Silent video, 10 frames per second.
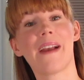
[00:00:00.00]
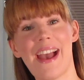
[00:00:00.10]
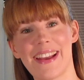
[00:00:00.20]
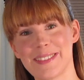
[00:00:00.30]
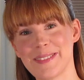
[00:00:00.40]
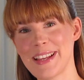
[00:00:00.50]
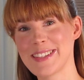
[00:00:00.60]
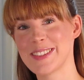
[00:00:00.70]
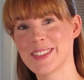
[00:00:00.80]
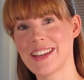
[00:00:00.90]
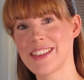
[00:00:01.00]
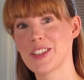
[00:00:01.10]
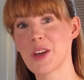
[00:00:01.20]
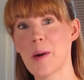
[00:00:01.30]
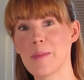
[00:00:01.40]
Okay, let's look
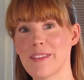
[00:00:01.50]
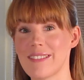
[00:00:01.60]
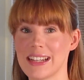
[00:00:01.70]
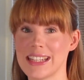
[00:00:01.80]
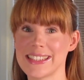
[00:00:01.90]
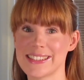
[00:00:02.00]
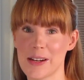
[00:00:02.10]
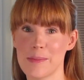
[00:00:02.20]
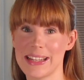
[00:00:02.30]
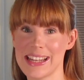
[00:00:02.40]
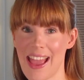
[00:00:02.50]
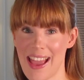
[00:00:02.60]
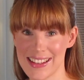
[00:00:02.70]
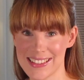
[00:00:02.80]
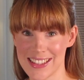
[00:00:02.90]
at the top 3 ceremony
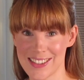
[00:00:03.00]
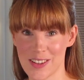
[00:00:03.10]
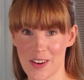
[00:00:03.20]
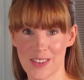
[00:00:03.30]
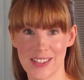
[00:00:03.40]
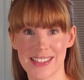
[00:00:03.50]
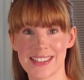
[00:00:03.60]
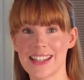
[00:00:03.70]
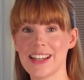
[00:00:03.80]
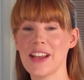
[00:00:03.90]
exit songs.